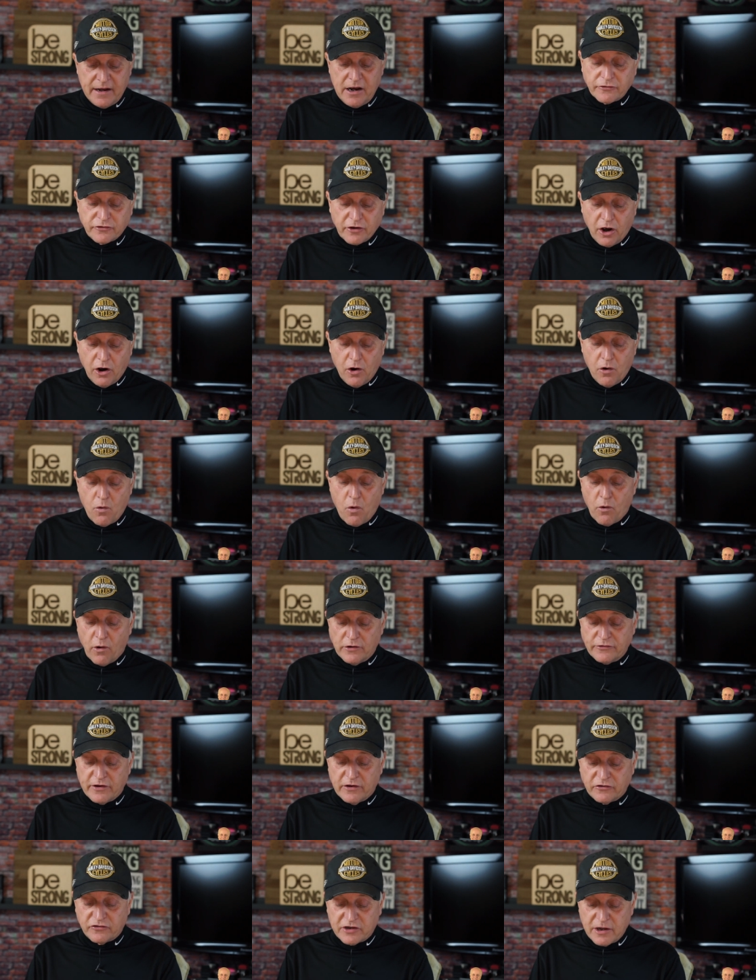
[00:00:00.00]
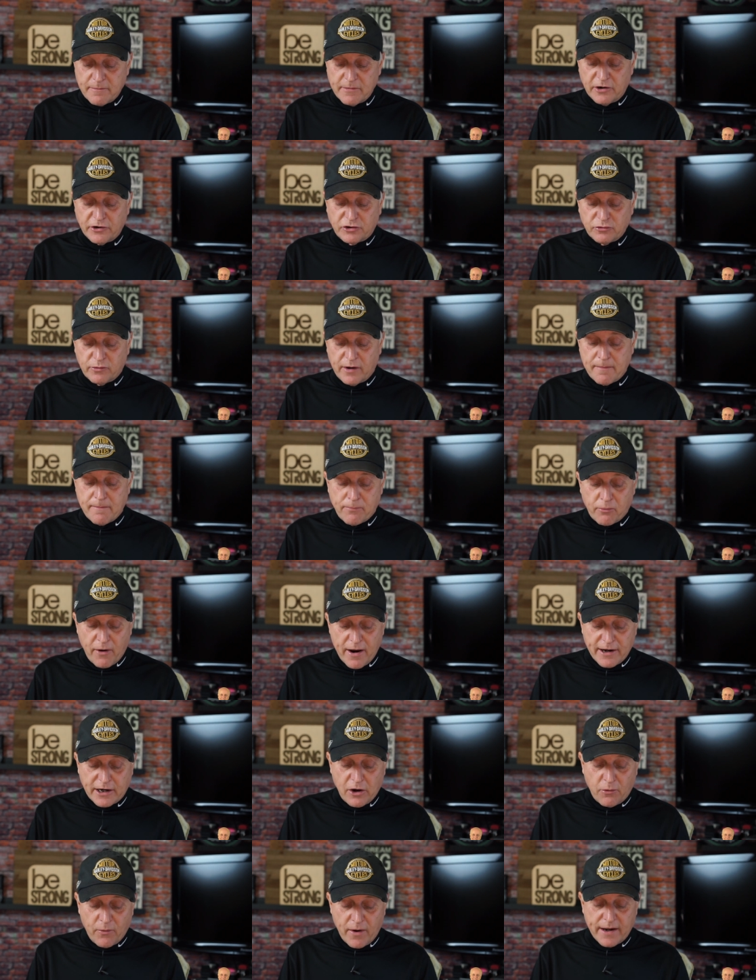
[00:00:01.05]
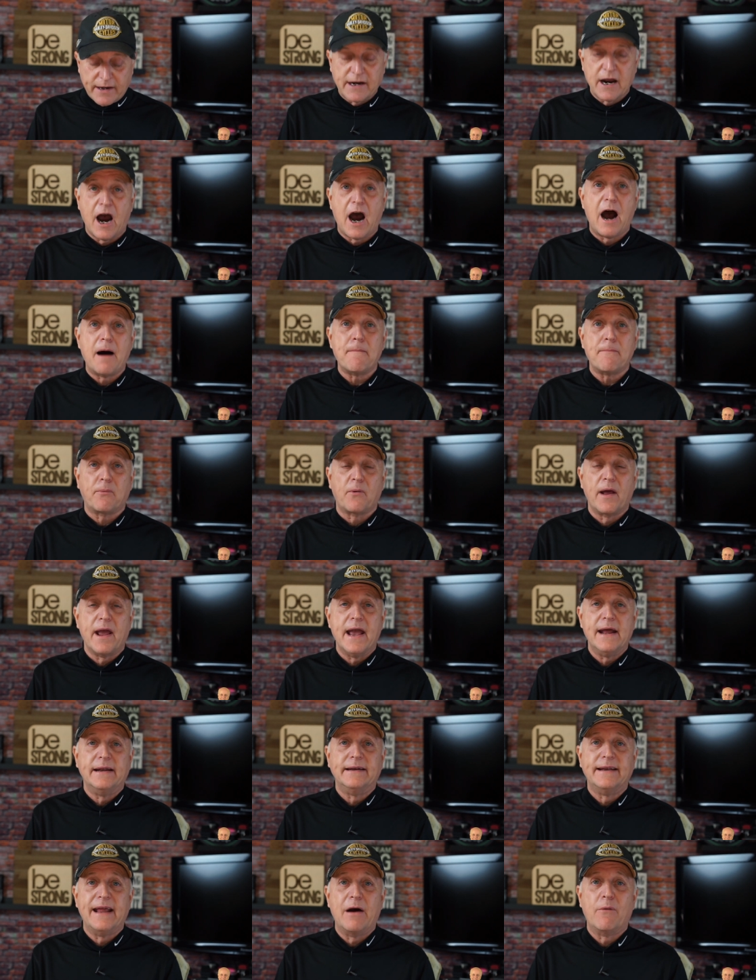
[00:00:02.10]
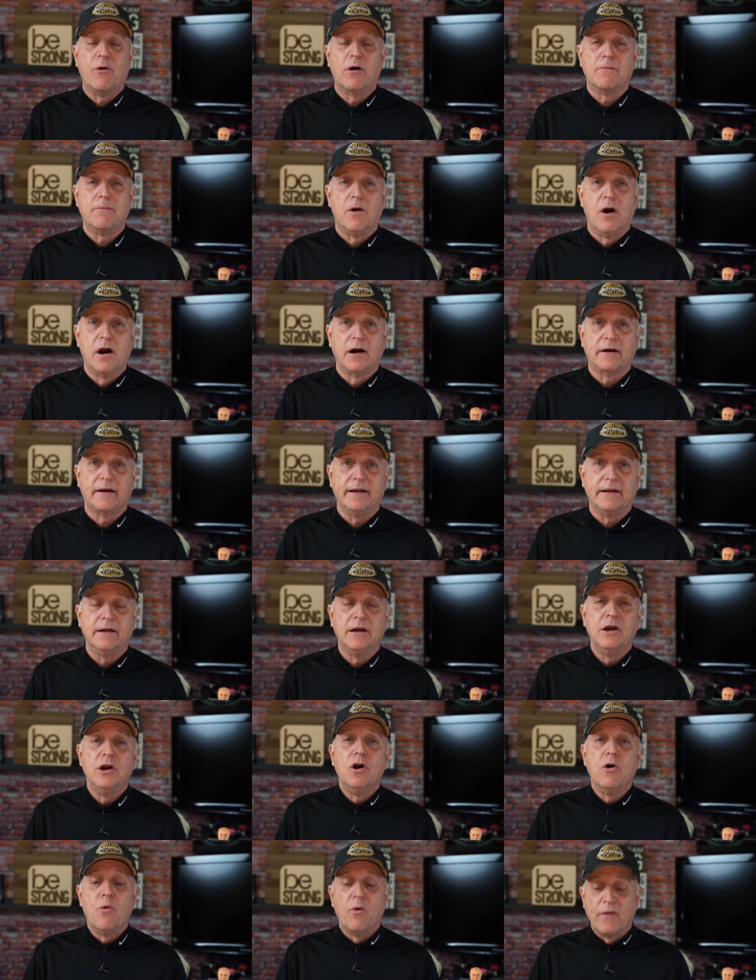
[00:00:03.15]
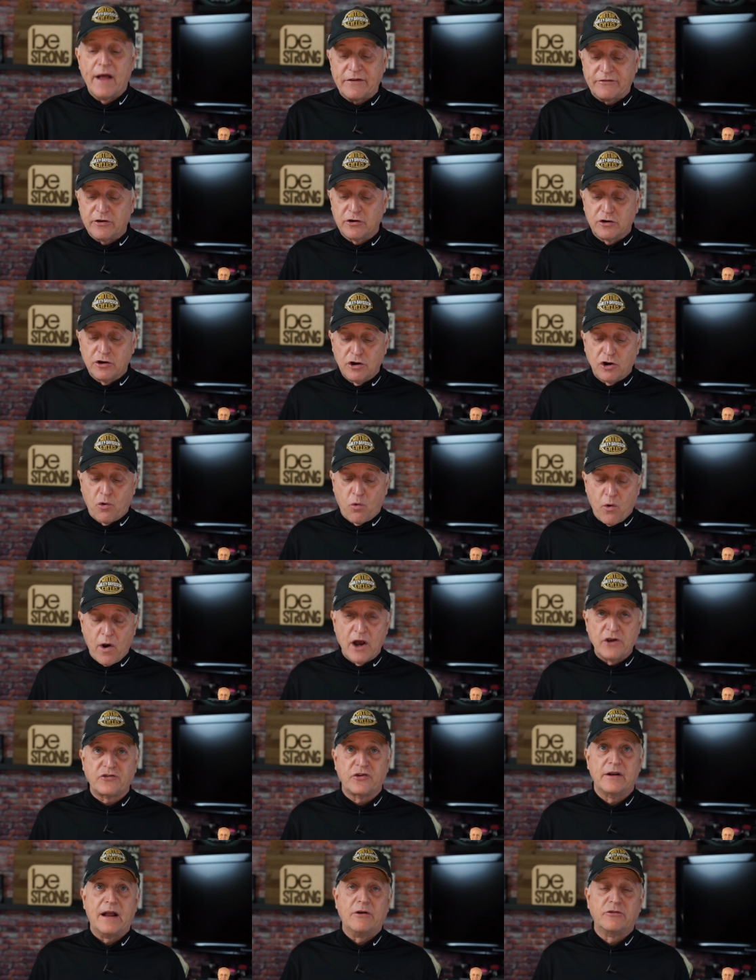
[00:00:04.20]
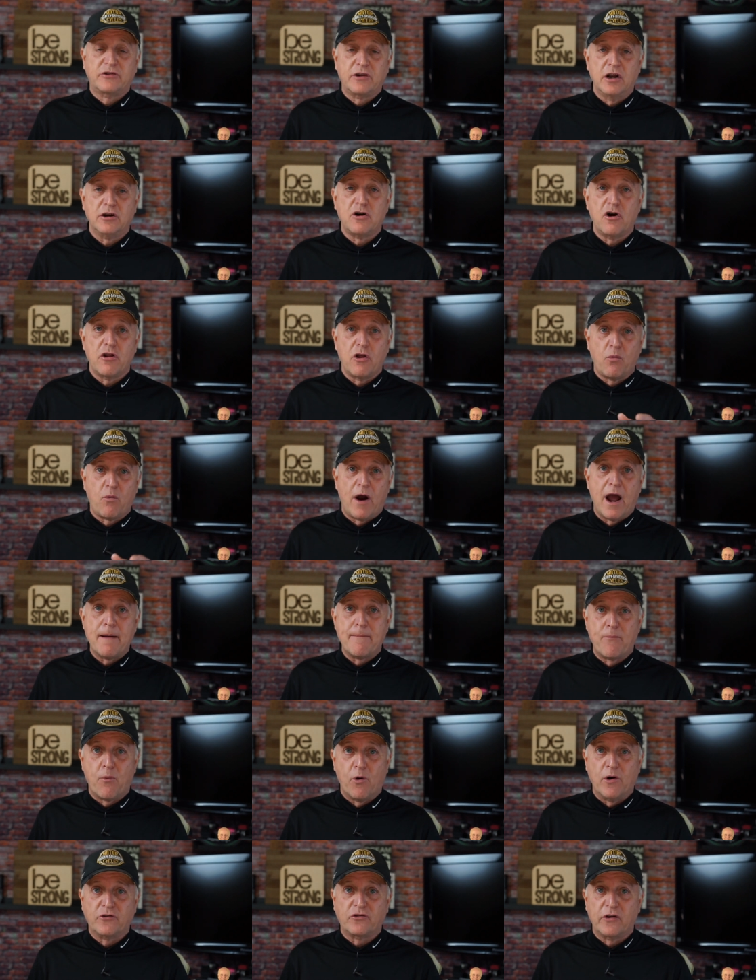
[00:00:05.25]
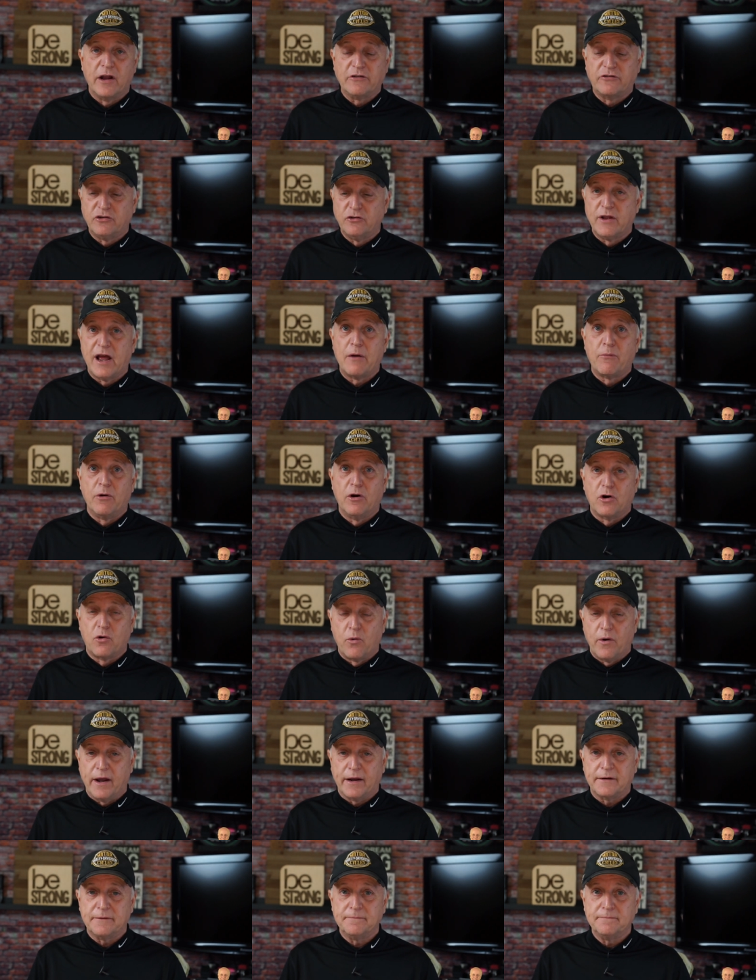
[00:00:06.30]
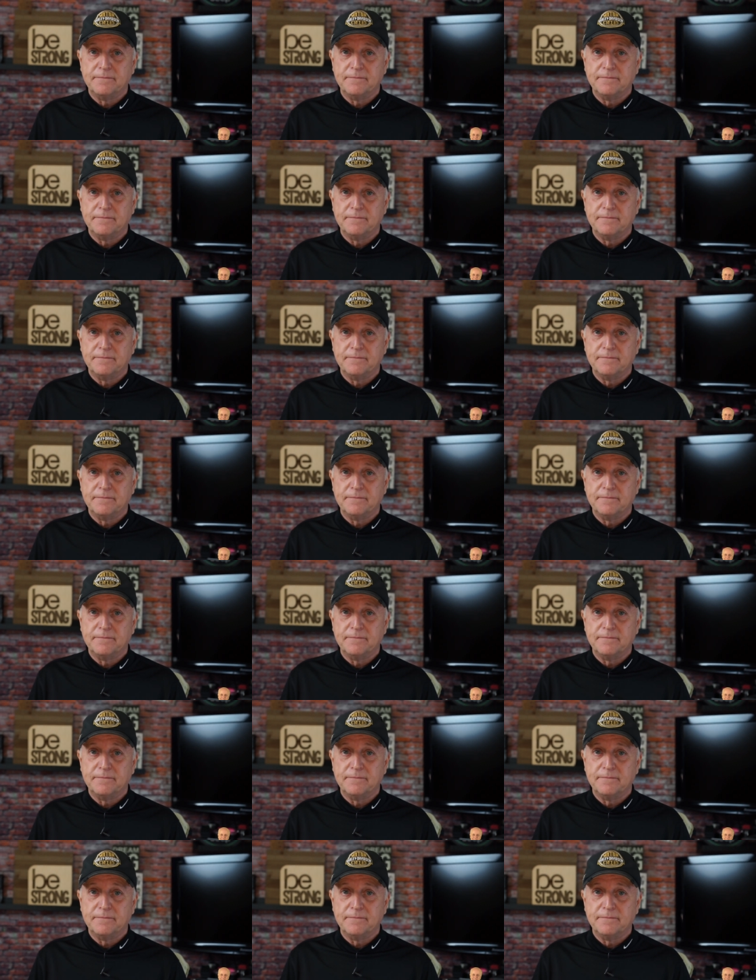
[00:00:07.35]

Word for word: So, or is it similar to a breakaway comp plan in network marketing? Well, that's a good question. I was going to go to the whiteboard, so let's do that real quick.